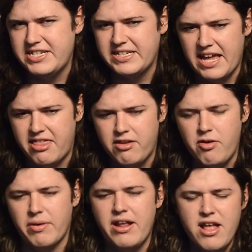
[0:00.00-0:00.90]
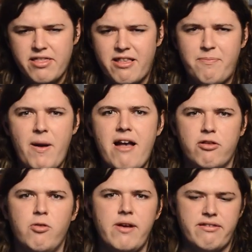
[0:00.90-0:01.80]
to get through it. The spies
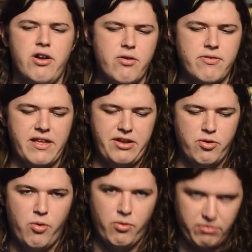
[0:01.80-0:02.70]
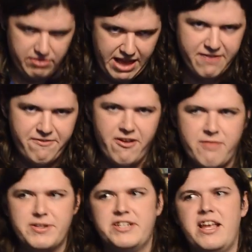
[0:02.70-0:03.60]
always know that you let the first
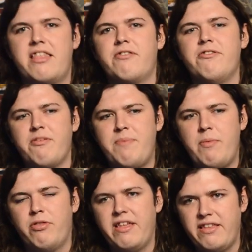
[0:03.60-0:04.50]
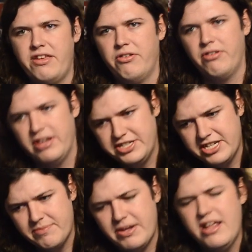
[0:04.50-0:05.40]
mission get through so people think that you're
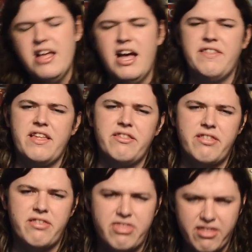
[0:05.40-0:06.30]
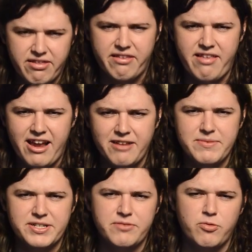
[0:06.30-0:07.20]
legitimate, and then the second
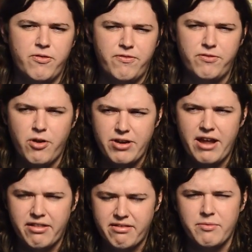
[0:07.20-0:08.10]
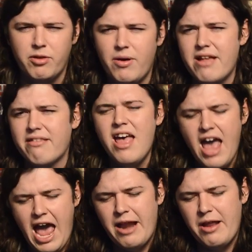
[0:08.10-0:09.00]
mission will go down in similar ways.
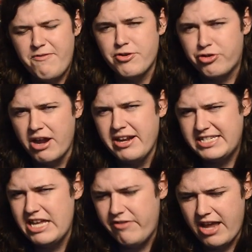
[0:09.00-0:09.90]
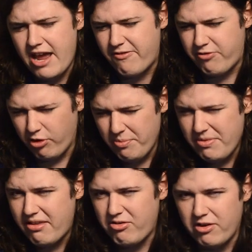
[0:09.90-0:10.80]
And if you try to deviate from
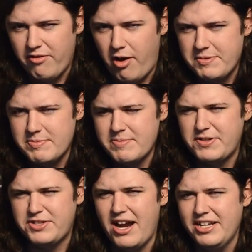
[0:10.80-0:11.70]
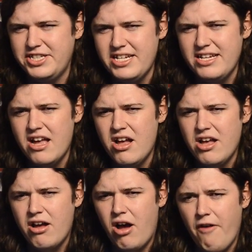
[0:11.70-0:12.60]
this sort of optimum strategy,
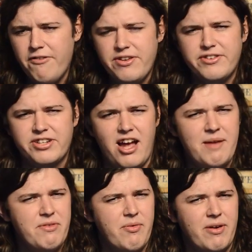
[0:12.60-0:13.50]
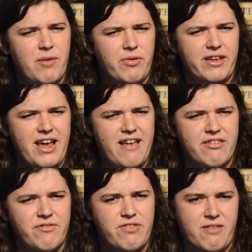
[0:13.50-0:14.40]
oftentimes you end up with a case
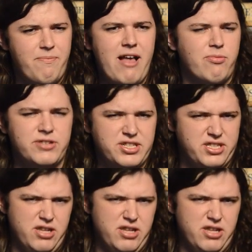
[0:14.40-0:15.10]
of the spies will just